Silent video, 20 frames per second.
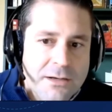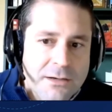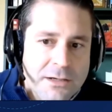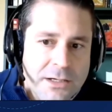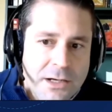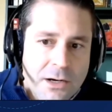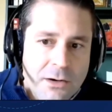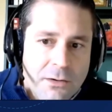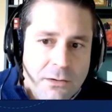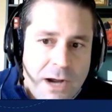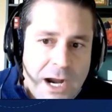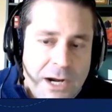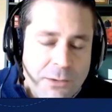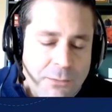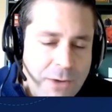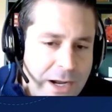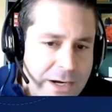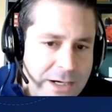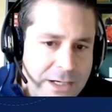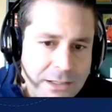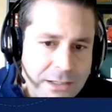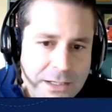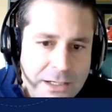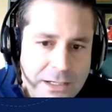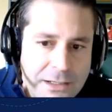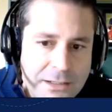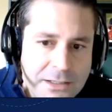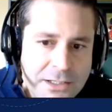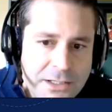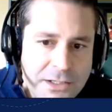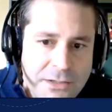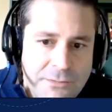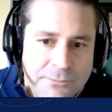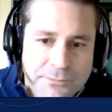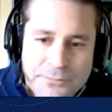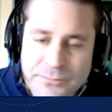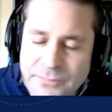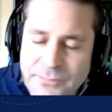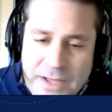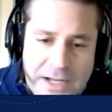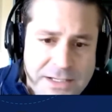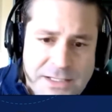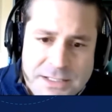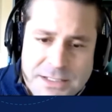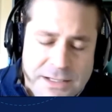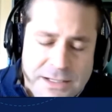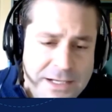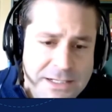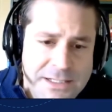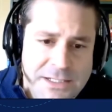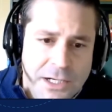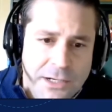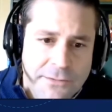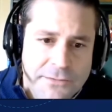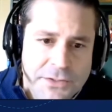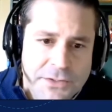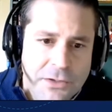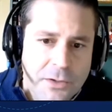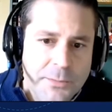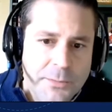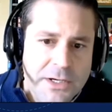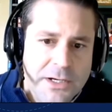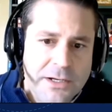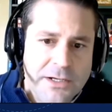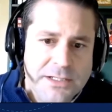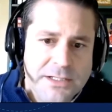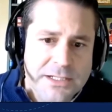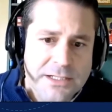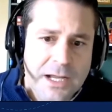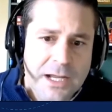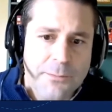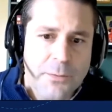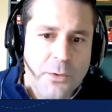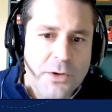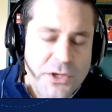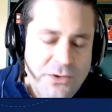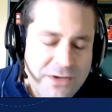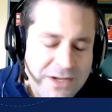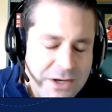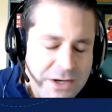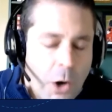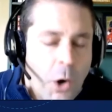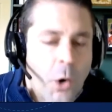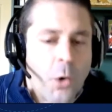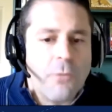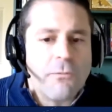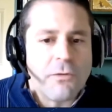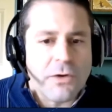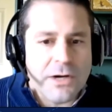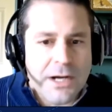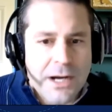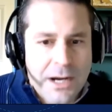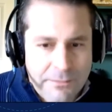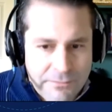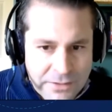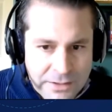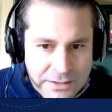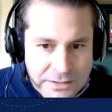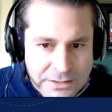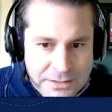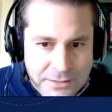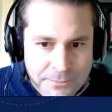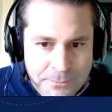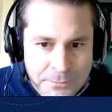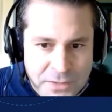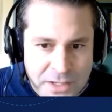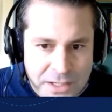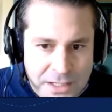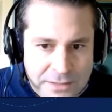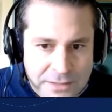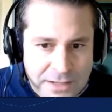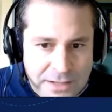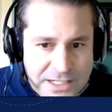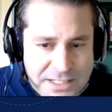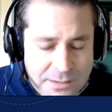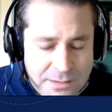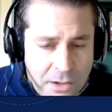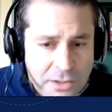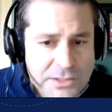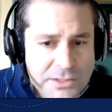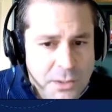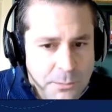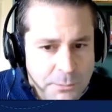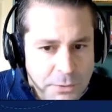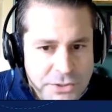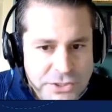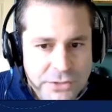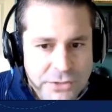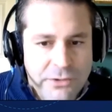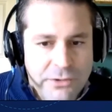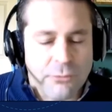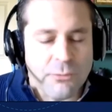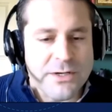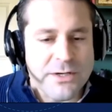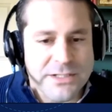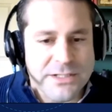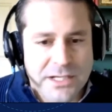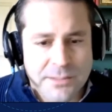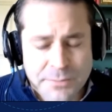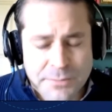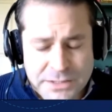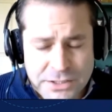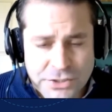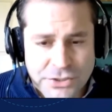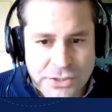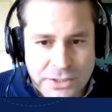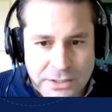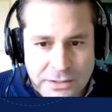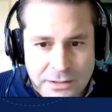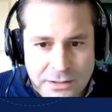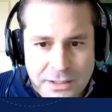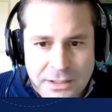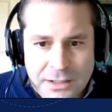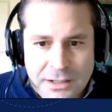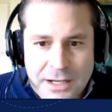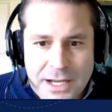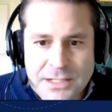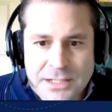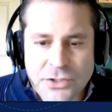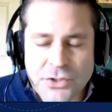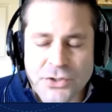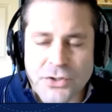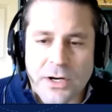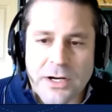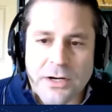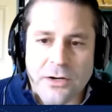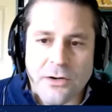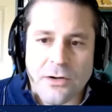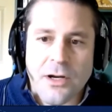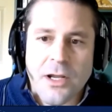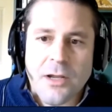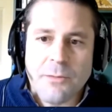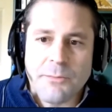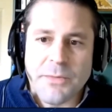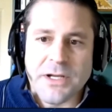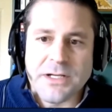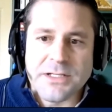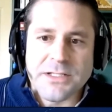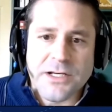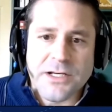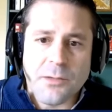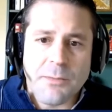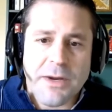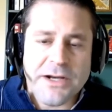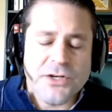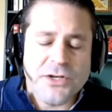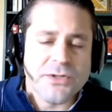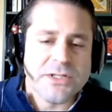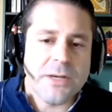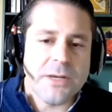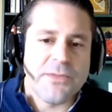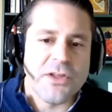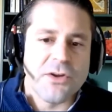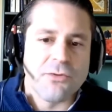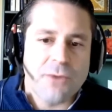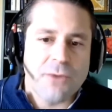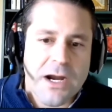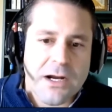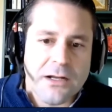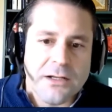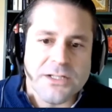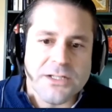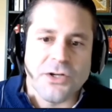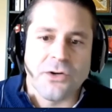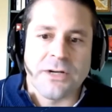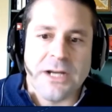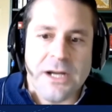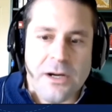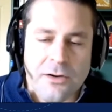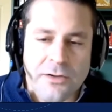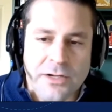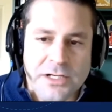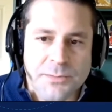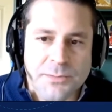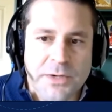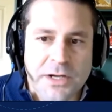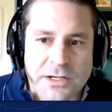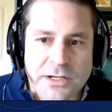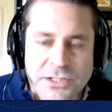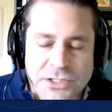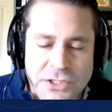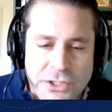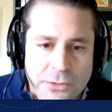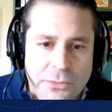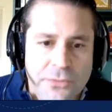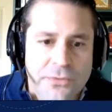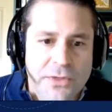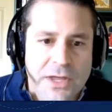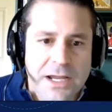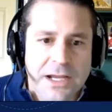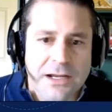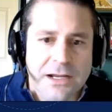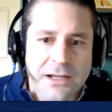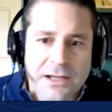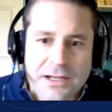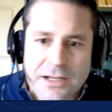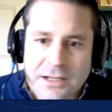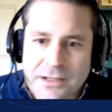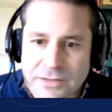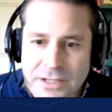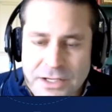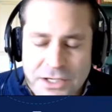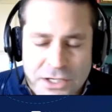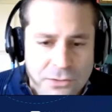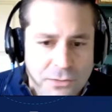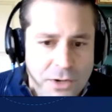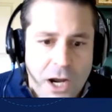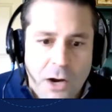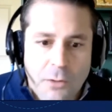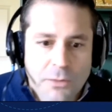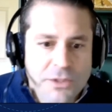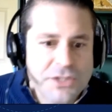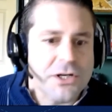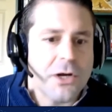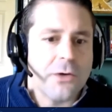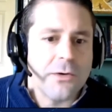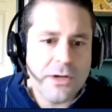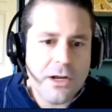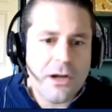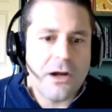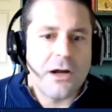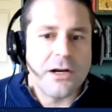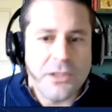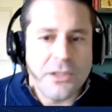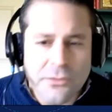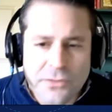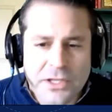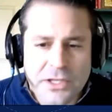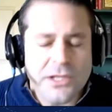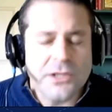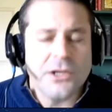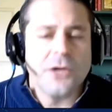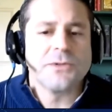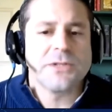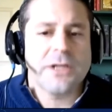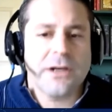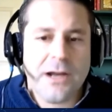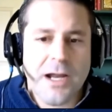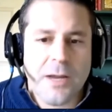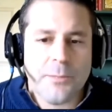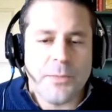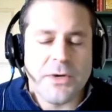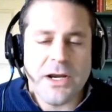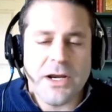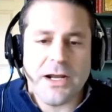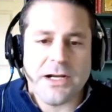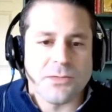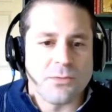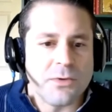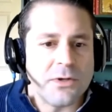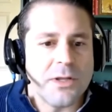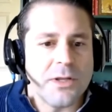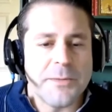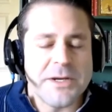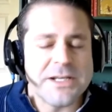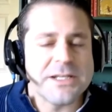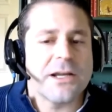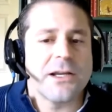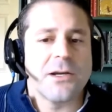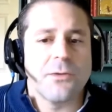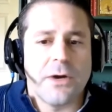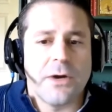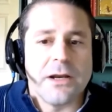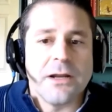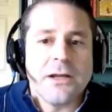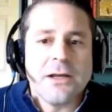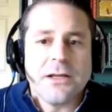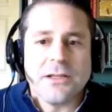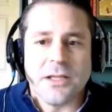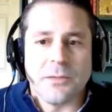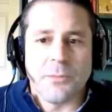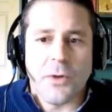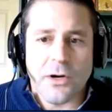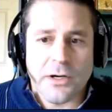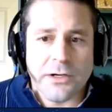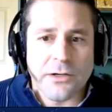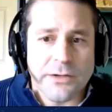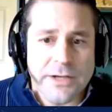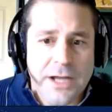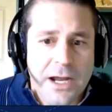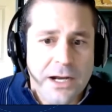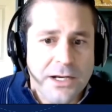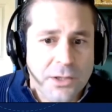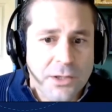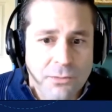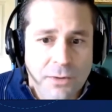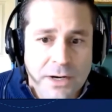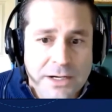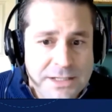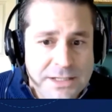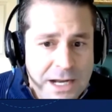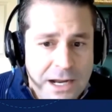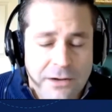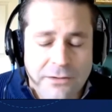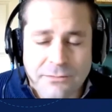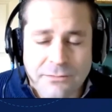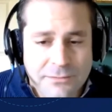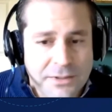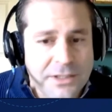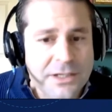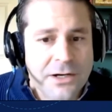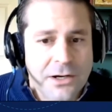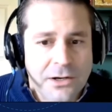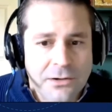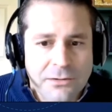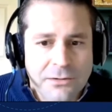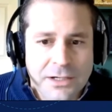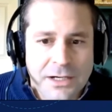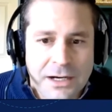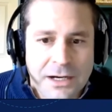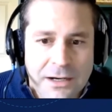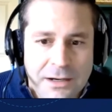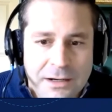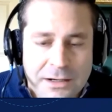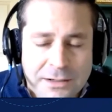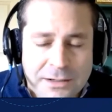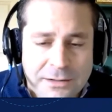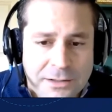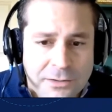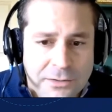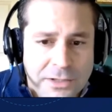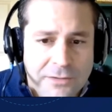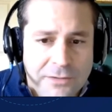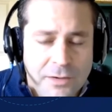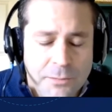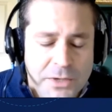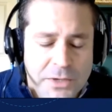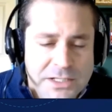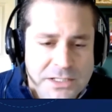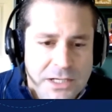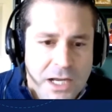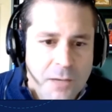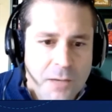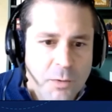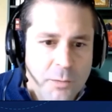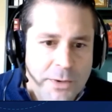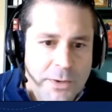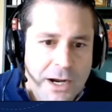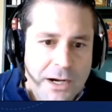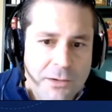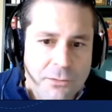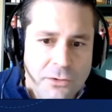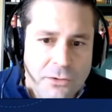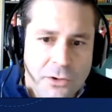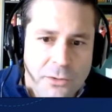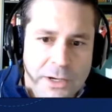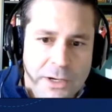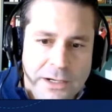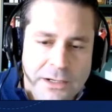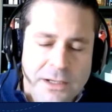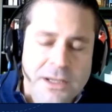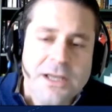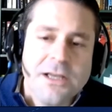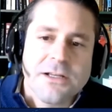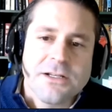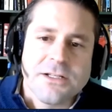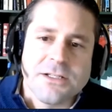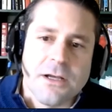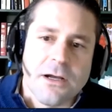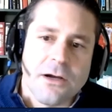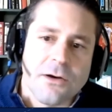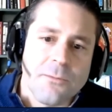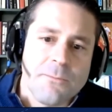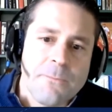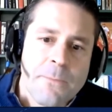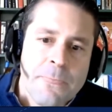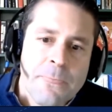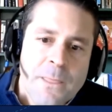ironically, that's tough too, because at that point you can get overconfident, and that's also puts you in a risky position as a trader, because might do something reckless or careless because you think that you know what's going on. You think you know what's going to happen next. Well, let me tell you what, the market will knock you right down. It'll give you a piece of humble pie real quick. So,